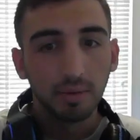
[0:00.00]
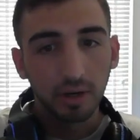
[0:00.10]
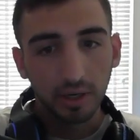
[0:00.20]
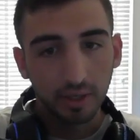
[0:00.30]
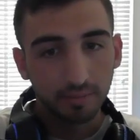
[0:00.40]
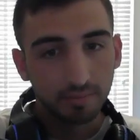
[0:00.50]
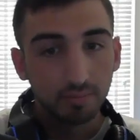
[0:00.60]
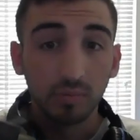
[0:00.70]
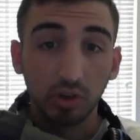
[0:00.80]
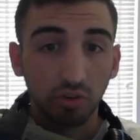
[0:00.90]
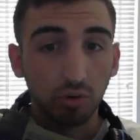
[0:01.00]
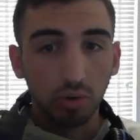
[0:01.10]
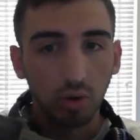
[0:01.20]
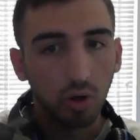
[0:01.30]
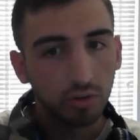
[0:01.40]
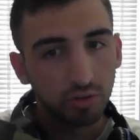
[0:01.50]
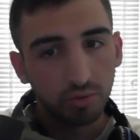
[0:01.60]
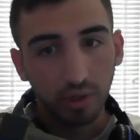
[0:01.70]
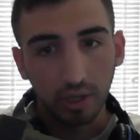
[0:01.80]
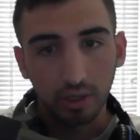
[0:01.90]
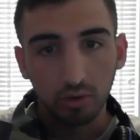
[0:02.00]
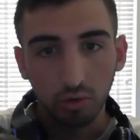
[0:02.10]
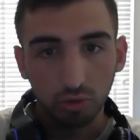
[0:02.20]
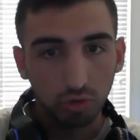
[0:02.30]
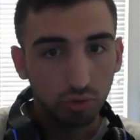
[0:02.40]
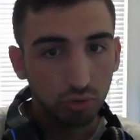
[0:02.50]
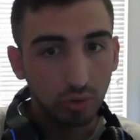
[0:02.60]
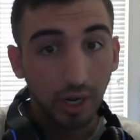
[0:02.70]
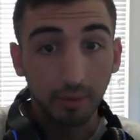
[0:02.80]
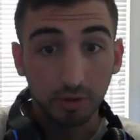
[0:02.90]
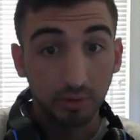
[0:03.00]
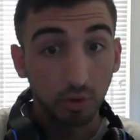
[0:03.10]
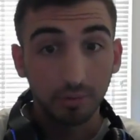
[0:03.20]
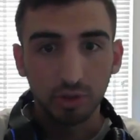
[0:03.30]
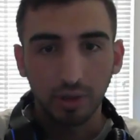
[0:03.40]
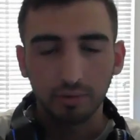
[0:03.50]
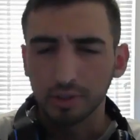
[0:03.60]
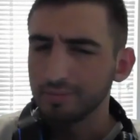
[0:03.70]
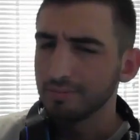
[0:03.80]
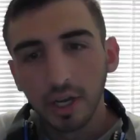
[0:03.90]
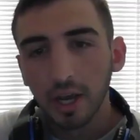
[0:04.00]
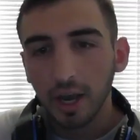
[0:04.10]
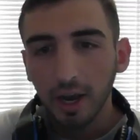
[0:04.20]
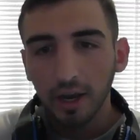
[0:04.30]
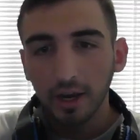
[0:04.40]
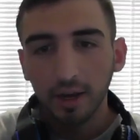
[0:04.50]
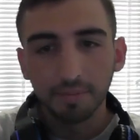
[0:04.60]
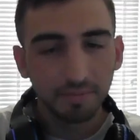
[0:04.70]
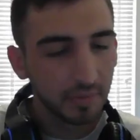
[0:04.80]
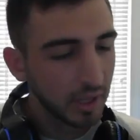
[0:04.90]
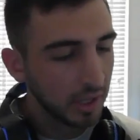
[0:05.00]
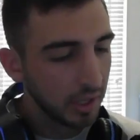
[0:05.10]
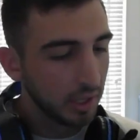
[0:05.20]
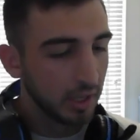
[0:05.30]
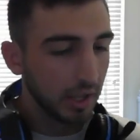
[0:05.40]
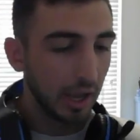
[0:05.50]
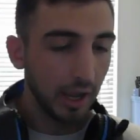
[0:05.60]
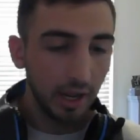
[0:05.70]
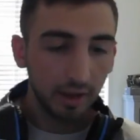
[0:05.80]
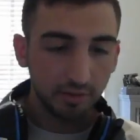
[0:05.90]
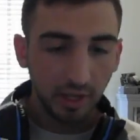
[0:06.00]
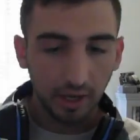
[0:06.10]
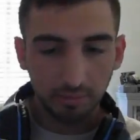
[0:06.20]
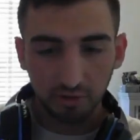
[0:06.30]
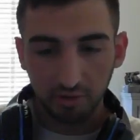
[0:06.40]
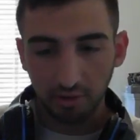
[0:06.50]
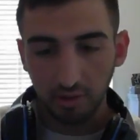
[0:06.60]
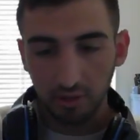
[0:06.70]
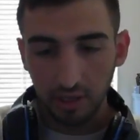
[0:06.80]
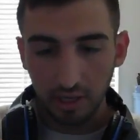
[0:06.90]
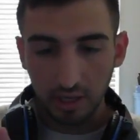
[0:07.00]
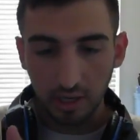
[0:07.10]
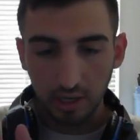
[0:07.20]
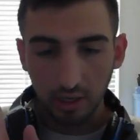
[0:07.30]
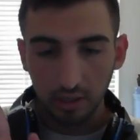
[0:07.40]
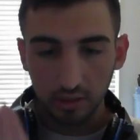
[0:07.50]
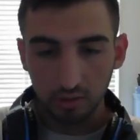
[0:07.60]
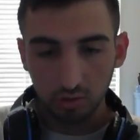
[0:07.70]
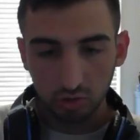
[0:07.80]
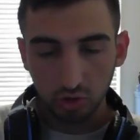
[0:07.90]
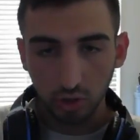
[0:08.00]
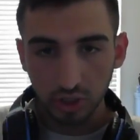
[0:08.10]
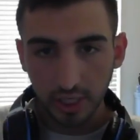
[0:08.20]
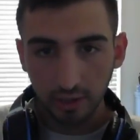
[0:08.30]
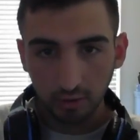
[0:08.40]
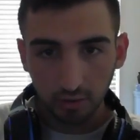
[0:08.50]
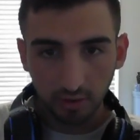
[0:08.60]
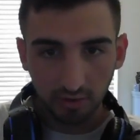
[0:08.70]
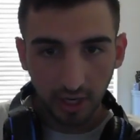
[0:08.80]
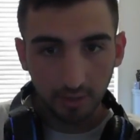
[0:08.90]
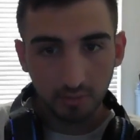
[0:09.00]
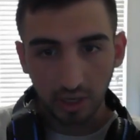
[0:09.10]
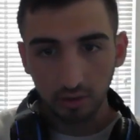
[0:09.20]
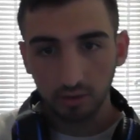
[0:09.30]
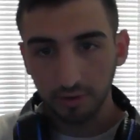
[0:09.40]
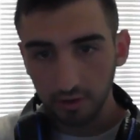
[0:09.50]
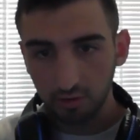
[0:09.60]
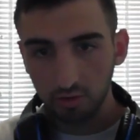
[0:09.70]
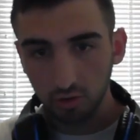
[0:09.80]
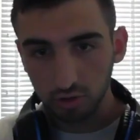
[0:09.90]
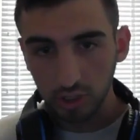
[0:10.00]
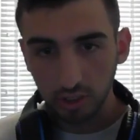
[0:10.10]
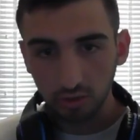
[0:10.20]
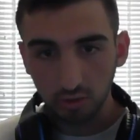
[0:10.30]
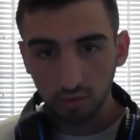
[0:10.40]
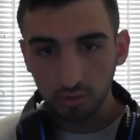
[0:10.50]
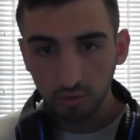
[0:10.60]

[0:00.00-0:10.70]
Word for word: Um, just due to laws and due to how much I'm going to be traveling. Um, I have kept the charging handle the same, Daniel Defense charging handle.